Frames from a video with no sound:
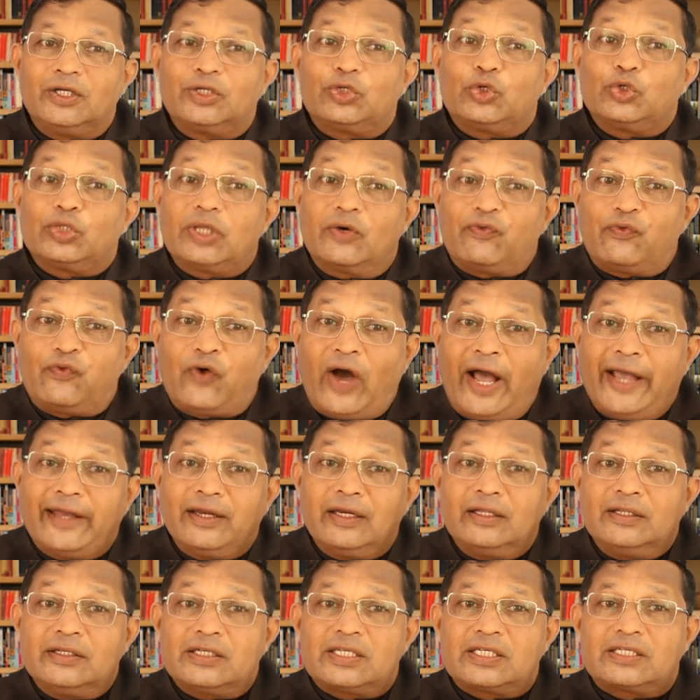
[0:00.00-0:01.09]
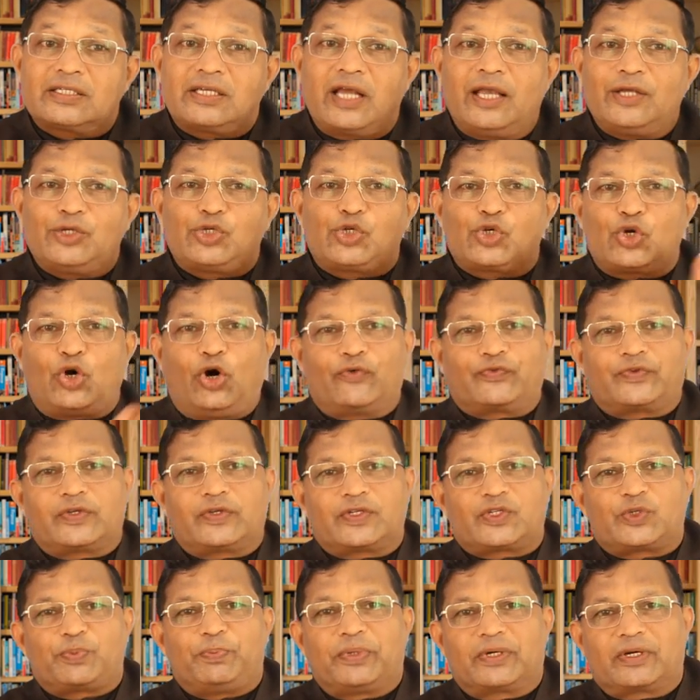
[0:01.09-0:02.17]
to the final stage of the
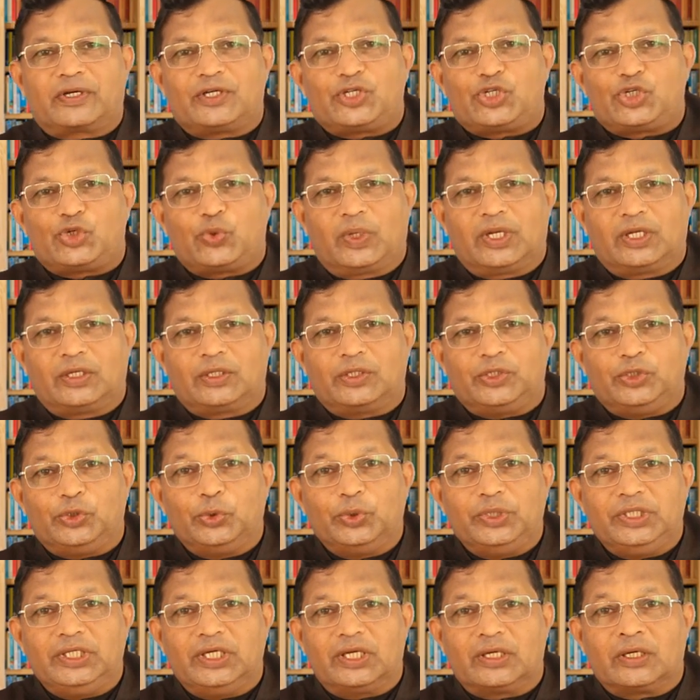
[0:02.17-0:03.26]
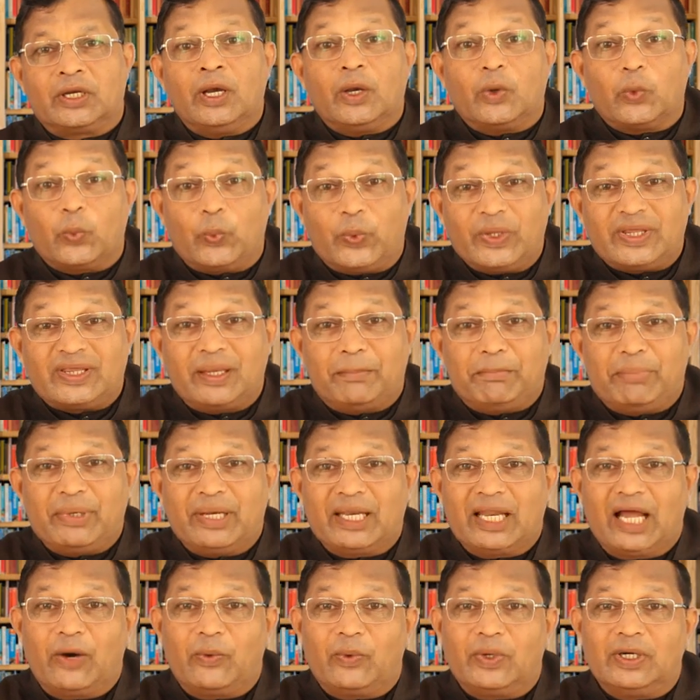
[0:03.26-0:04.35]
spiritual union with the
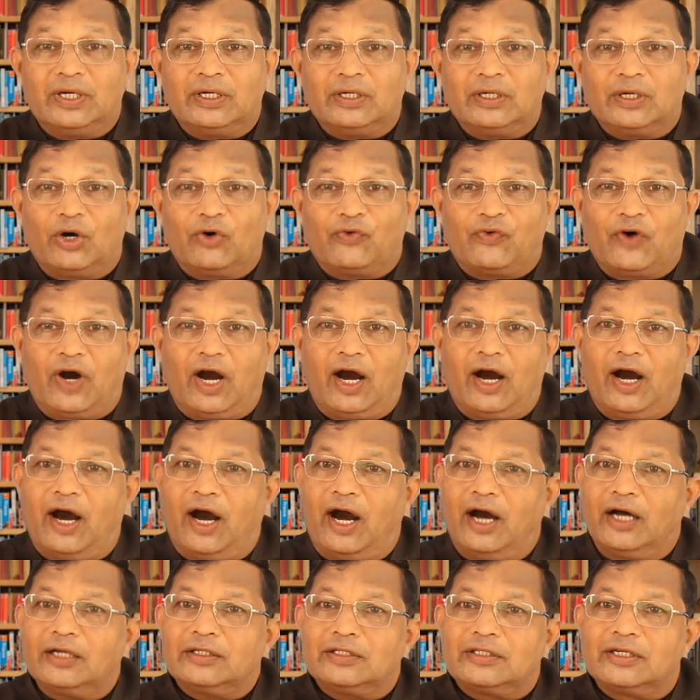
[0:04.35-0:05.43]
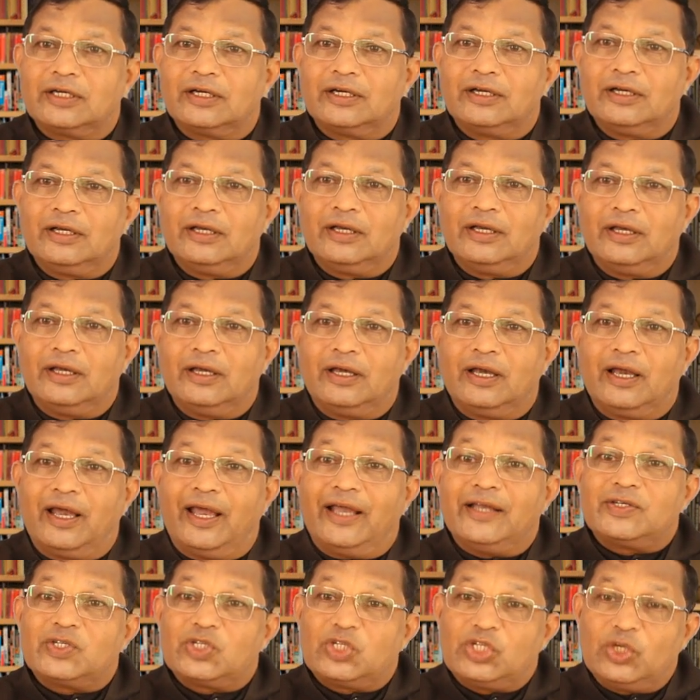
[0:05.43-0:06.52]
beloved of our heart,
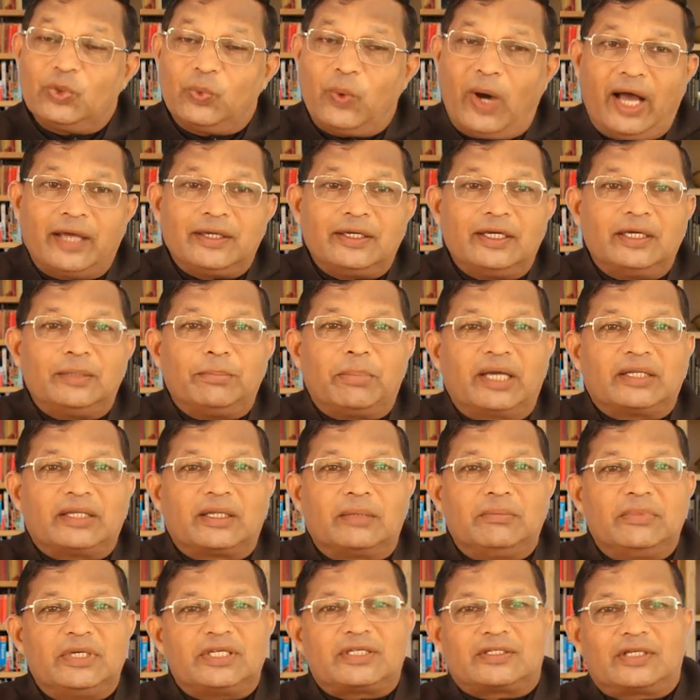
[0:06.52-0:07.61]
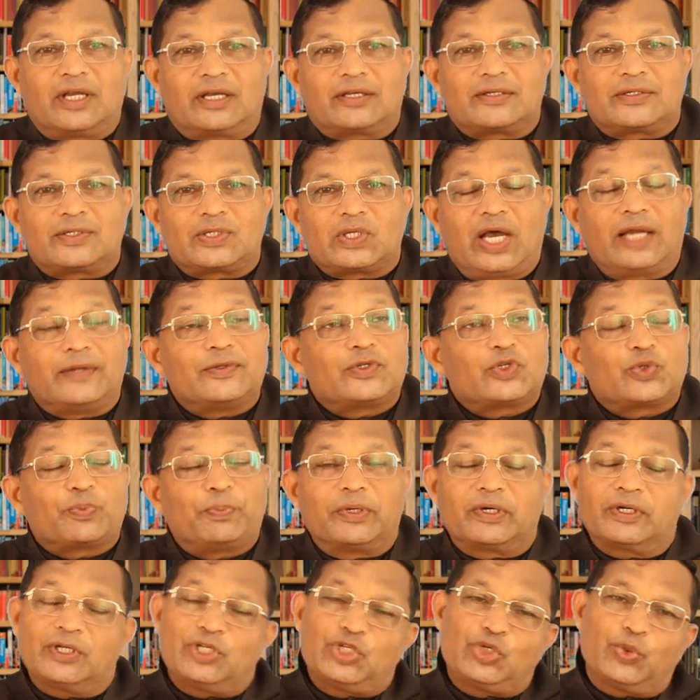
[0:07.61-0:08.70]
is divided by the mystics and
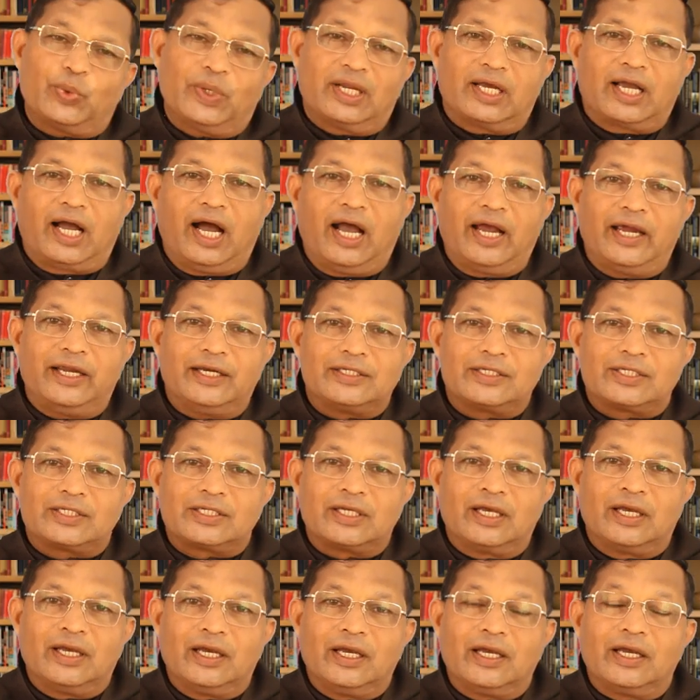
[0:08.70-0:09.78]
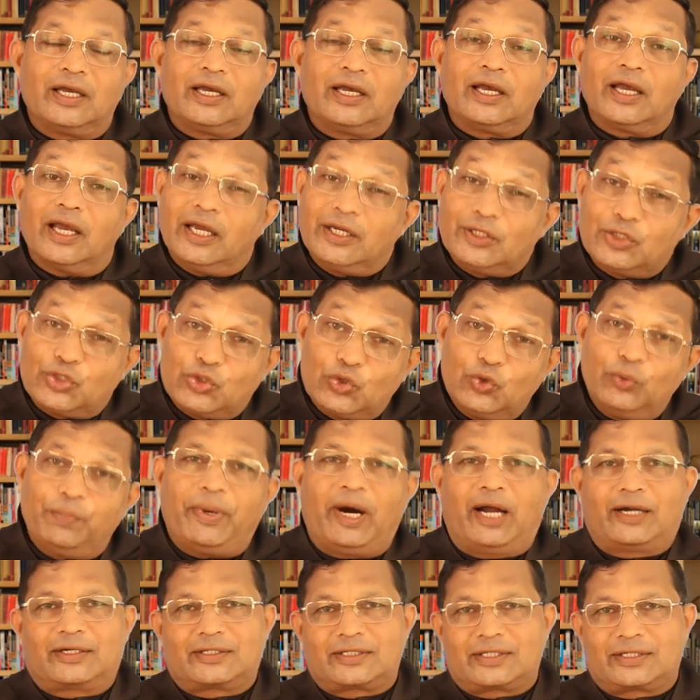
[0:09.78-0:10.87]
spiritual guides in two
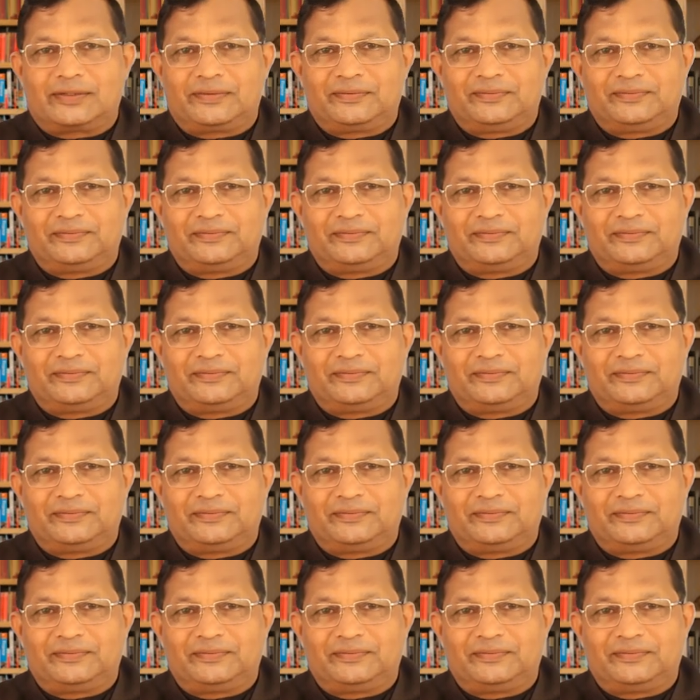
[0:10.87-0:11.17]
parts.